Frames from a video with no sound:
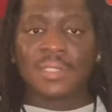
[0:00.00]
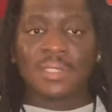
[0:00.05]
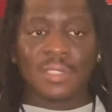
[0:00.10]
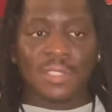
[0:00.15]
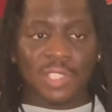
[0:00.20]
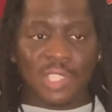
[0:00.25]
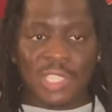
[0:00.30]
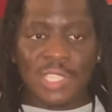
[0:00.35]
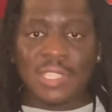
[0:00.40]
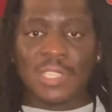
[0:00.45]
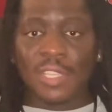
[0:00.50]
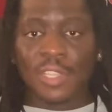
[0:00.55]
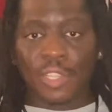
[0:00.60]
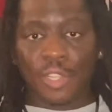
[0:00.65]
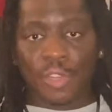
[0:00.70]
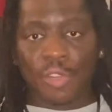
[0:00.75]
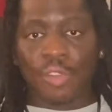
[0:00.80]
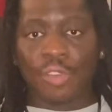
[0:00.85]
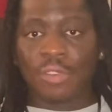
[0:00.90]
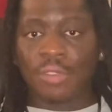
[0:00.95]
She's a
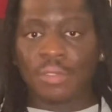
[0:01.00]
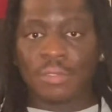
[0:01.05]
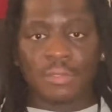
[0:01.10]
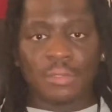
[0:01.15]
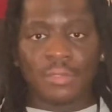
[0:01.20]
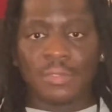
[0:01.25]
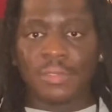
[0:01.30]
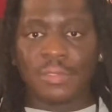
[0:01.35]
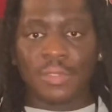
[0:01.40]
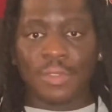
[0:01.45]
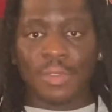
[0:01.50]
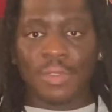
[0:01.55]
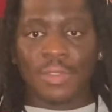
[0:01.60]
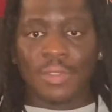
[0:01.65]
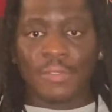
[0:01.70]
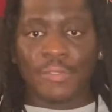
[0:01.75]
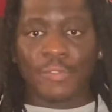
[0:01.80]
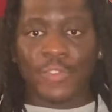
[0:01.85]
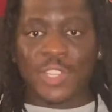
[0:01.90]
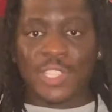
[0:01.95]
little
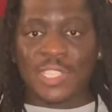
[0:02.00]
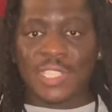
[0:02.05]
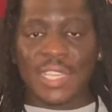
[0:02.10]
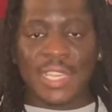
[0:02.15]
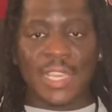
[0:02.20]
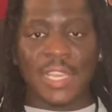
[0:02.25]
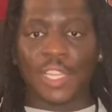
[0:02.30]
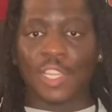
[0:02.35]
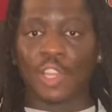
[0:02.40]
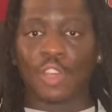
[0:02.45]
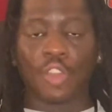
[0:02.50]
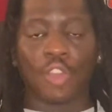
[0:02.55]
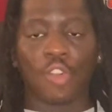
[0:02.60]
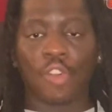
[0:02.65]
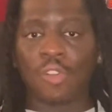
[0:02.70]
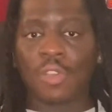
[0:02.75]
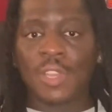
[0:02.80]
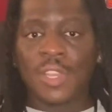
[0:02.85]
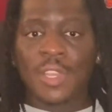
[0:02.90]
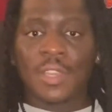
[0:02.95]
frisky, a
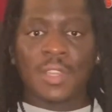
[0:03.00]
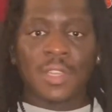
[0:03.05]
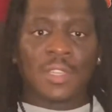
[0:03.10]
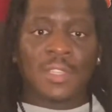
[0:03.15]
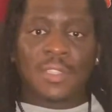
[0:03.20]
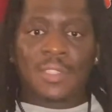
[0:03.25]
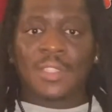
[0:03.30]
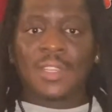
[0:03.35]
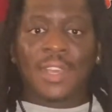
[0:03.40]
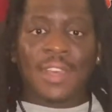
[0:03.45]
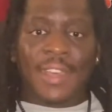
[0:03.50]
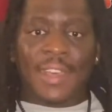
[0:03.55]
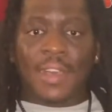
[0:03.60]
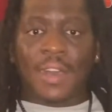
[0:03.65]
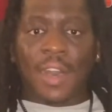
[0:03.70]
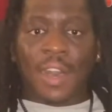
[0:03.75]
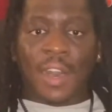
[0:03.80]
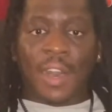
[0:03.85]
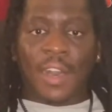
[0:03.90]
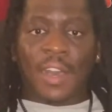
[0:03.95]
little
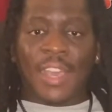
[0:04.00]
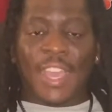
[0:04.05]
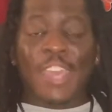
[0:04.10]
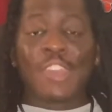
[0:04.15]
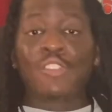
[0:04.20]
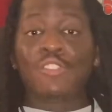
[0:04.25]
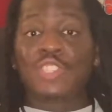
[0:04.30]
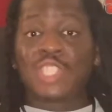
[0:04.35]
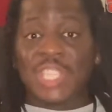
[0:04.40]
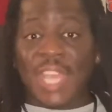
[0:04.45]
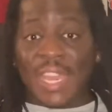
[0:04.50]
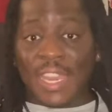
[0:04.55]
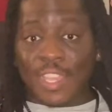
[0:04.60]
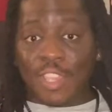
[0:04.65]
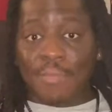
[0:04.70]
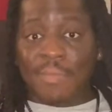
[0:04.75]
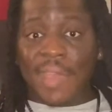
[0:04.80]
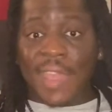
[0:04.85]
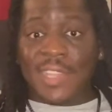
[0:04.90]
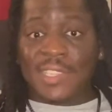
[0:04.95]
energetic, you
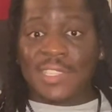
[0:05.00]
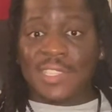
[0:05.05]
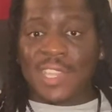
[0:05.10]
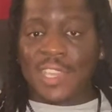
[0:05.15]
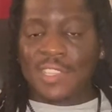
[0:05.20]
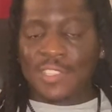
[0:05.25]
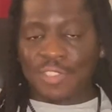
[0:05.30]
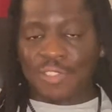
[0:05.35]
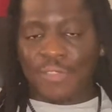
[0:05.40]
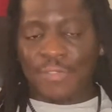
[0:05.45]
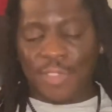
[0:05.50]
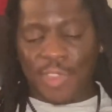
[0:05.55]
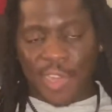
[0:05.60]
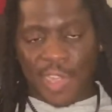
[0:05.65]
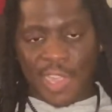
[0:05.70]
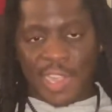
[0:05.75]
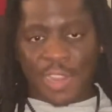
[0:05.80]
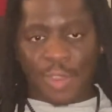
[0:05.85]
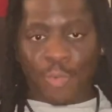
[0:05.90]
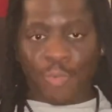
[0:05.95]
might say. So if you hear
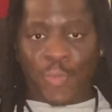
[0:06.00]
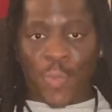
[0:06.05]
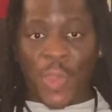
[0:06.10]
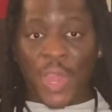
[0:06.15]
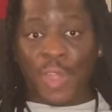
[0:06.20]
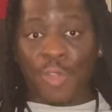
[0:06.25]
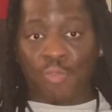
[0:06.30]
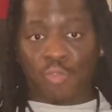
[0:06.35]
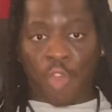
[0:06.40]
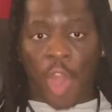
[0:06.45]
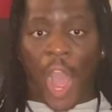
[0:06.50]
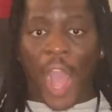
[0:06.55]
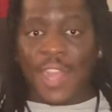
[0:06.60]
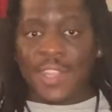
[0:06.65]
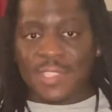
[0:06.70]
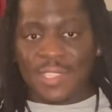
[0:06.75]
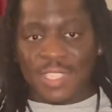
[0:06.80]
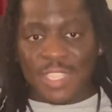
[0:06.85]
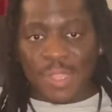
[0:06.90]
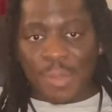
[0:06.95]
any weird
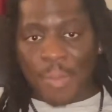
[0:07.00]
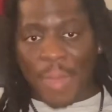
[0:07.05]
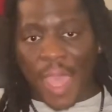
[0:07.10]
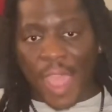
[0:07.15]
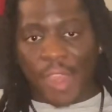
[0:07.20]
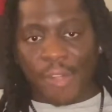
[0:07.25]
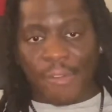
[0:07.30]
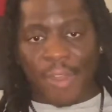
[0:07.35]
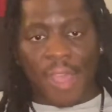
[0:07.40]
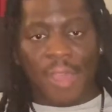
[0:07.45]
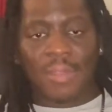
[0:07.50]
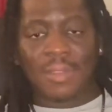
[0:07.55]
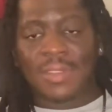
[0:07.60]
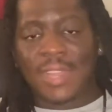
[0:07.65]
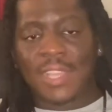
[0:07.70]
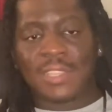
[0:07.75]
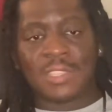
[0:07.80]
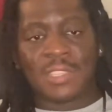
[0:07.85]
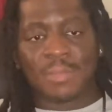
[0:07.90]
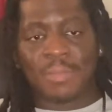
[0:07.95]
rocks in the background,
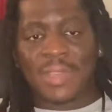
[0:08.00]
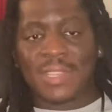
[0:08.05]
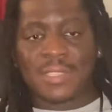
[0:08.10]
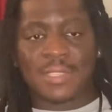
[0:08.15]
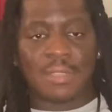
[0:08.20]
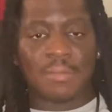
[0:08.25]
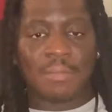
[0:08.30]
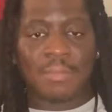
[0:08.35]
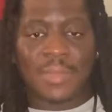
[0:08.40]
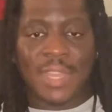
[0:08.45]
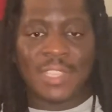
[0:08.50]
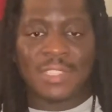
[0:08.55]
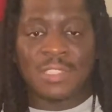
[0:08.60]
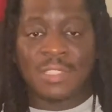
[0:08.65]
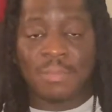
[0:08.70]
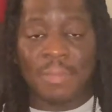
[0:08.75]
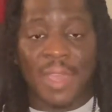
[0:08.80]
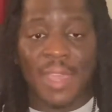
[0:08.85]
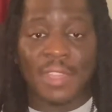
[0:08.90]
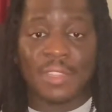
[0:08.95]
that's just my Simba. That's just
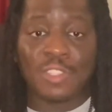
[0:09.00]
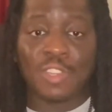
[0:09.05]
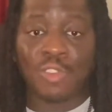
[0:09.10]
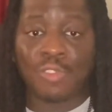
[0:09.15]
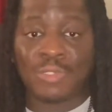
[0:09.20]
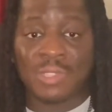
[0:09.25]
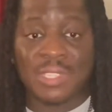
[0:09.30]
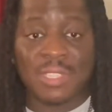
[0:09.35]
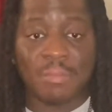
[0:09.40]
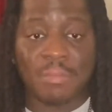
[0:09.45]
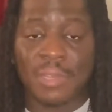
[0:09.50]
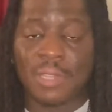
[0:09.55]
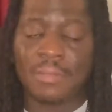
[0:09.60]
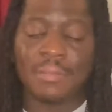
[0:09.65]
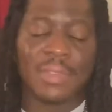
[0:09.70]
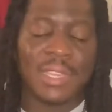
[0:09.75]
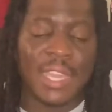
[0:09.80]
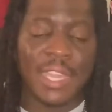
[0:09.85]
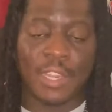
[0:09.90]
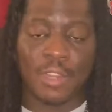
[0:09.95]
my turtle Simba.
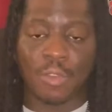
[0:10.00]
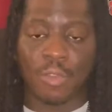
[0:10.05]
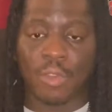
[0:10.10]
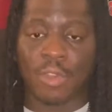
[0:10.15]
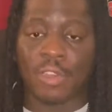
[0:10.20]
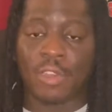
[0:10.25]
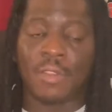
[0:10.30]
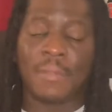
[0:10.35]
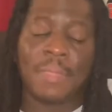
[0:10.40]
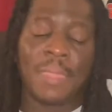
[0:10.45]
Ignore her.